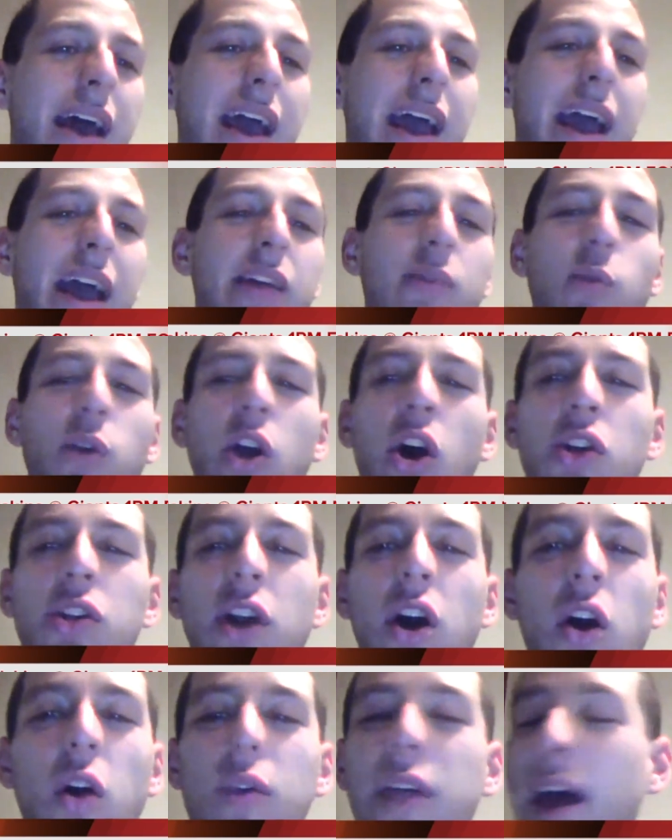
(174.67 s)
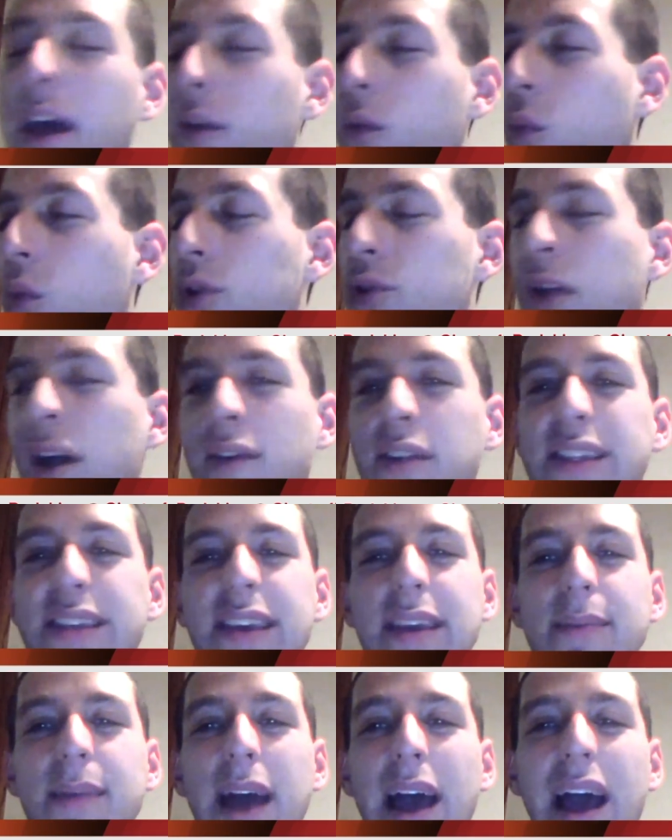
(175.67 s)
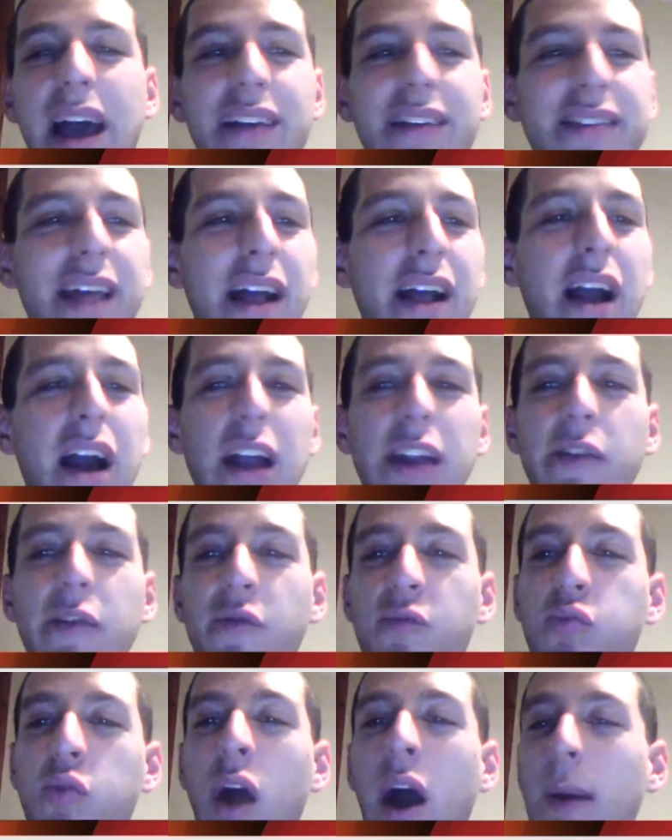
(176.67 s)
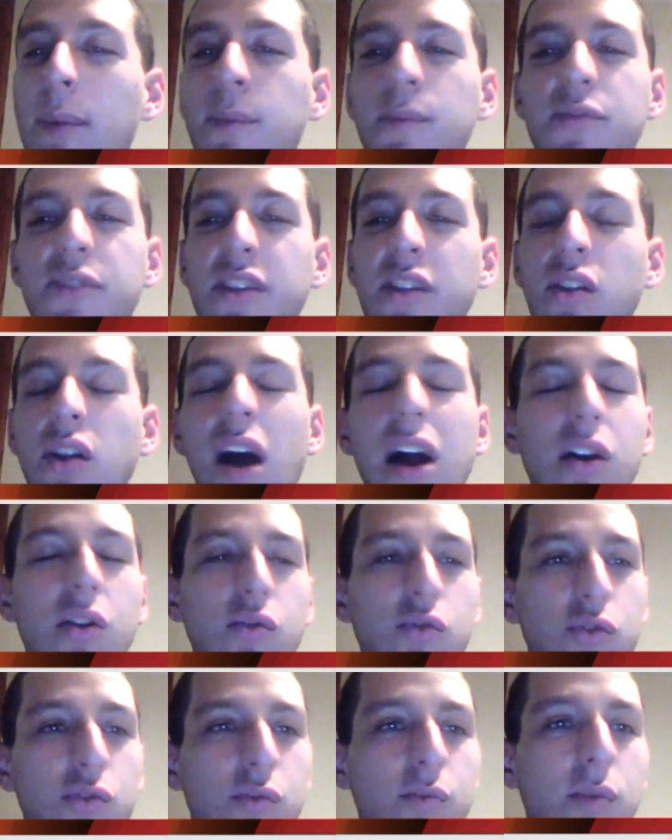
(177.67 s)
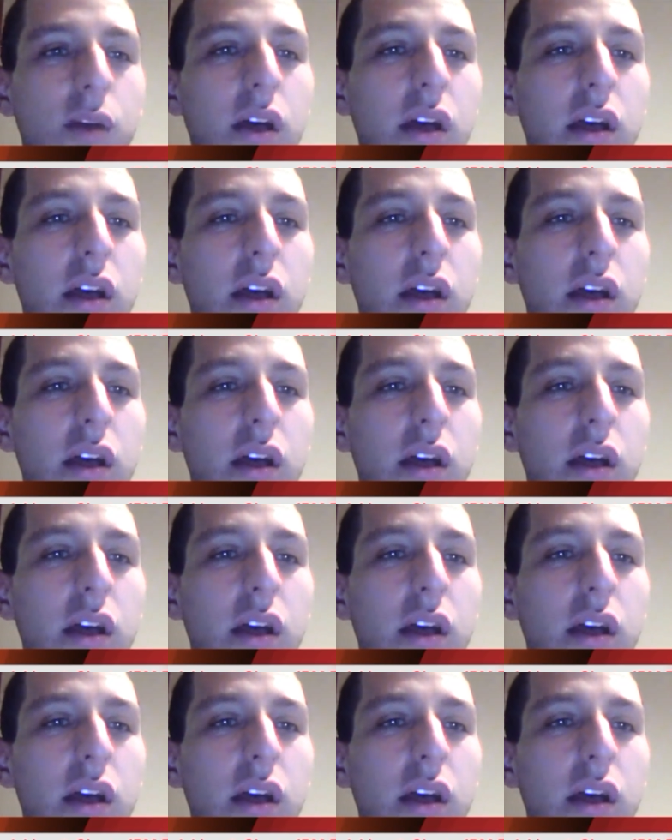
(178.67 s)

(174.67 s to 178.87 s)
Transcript: And we all know that when you have a team that has that kind of problems in the locker room,